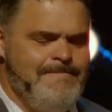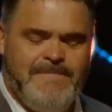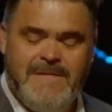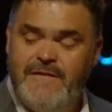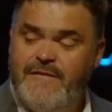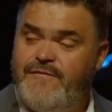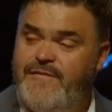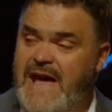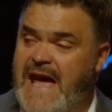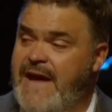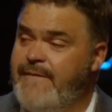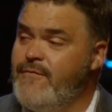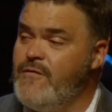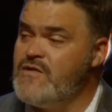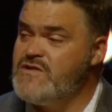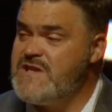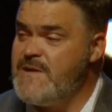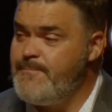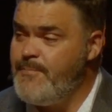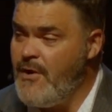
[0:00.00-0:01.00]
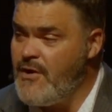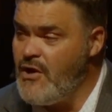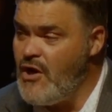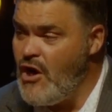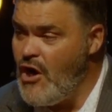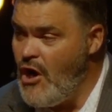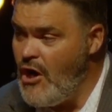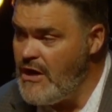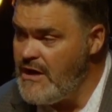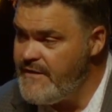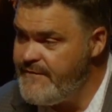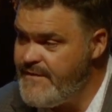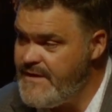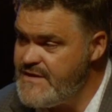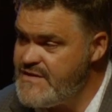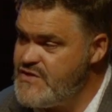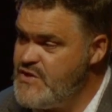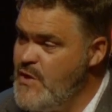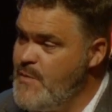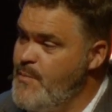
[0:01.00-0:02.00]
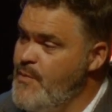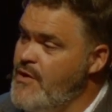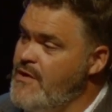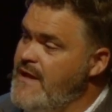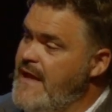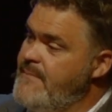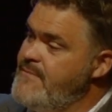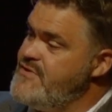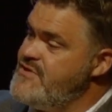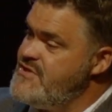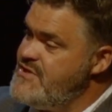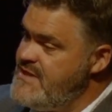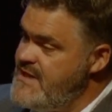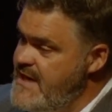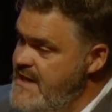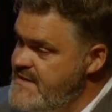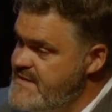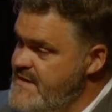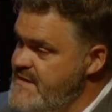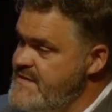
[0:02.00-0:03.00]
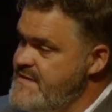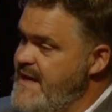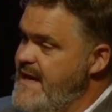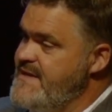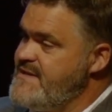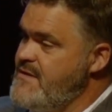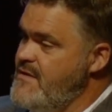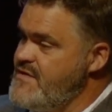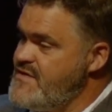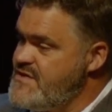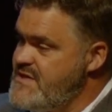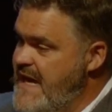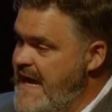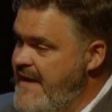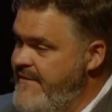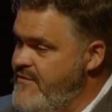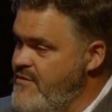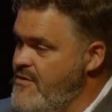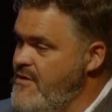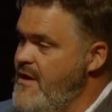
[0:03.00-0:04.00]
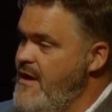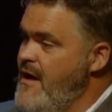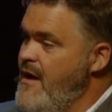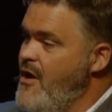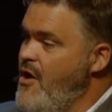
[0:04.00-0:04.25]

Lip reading: Favor is upon all of us who proclaim Jesus as our Savior.